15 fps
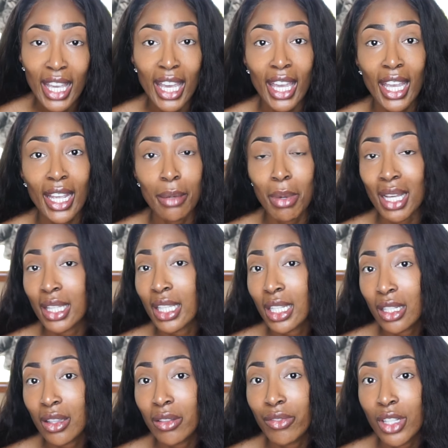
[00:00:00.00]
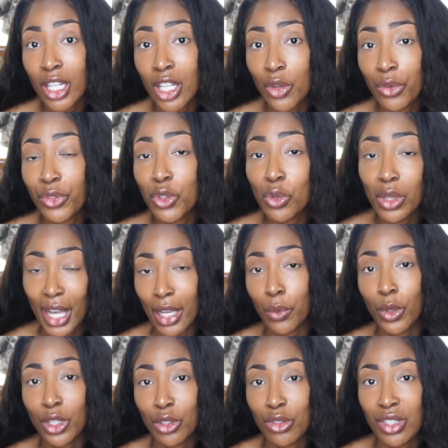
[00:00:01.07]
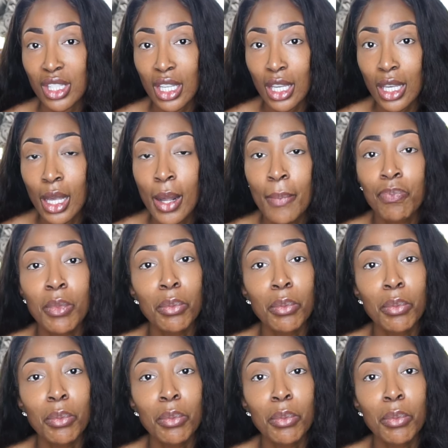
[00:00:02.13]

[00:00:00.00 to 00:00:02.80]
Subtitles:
and by the end of the video, if you like what you see,